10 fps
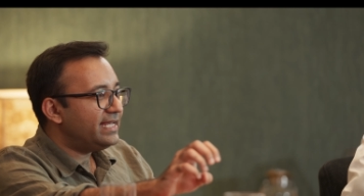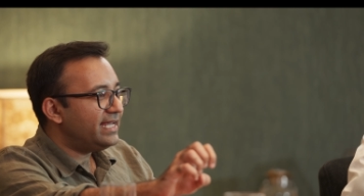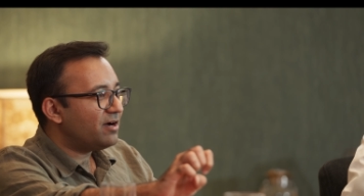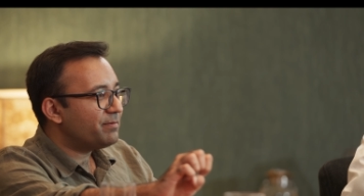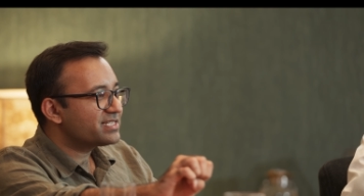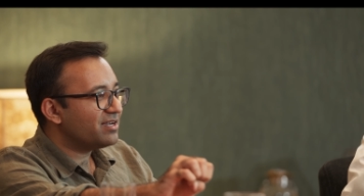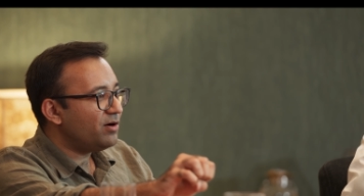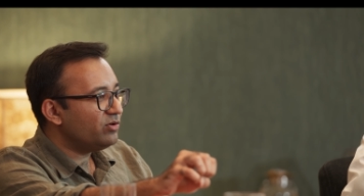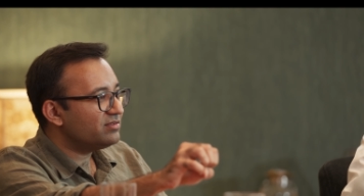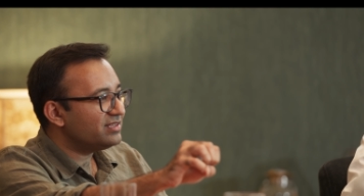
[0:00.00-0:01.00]
Yeah, but
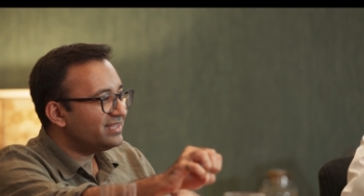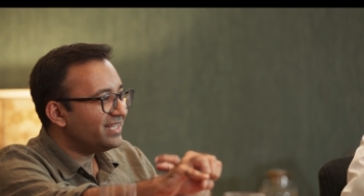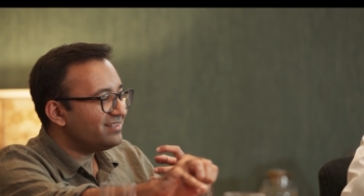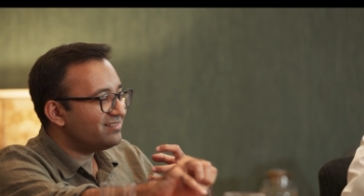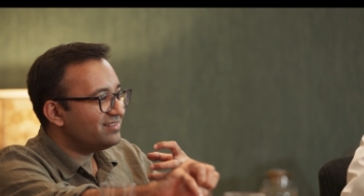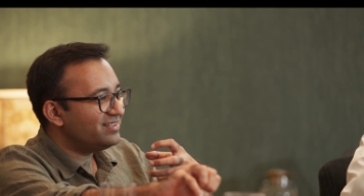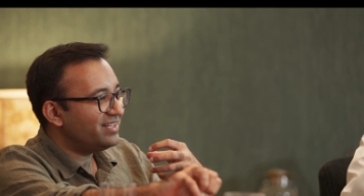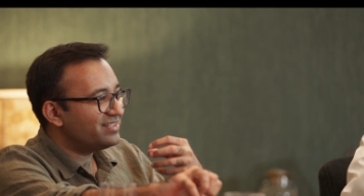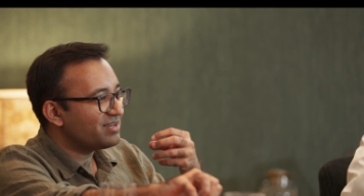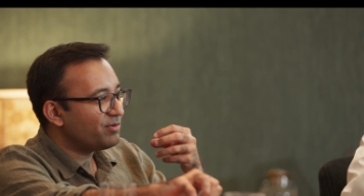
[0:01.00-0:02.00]
somehow they
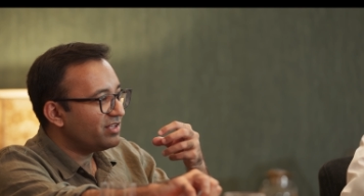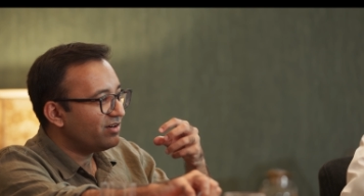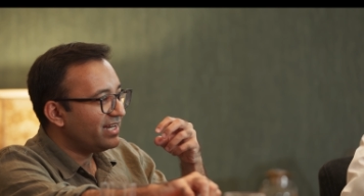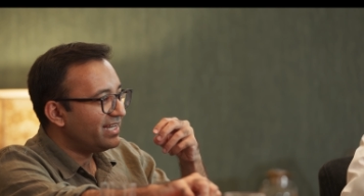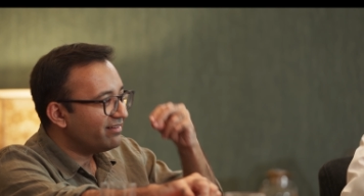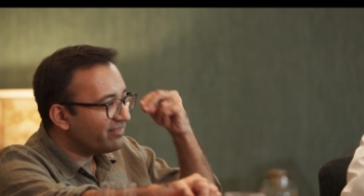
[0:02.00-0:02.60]
somehow they're not like